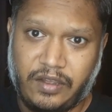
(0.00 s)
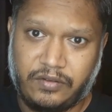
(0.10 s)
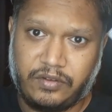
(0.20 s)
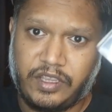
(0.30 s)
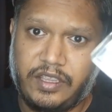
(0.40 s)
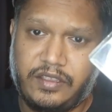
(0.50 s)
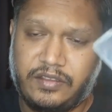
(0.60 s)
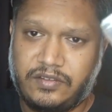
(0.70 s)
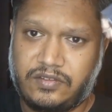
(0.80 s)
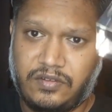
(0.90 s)
down, okay?
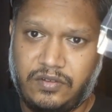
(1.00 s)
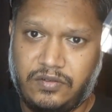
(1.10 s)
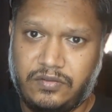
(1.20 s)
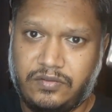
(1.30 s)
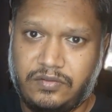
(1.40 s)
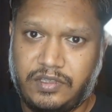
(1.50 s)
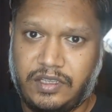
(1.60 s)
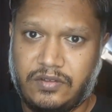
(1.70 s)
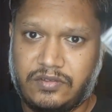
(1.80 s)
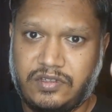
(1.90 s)
So
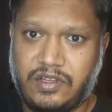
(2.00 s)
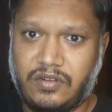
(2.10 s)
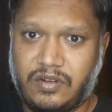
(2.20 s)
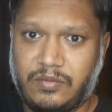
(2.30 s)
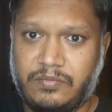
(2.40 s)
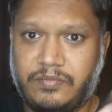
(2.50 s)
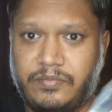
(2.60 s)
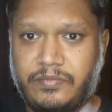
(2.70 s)
there goes Dior Homme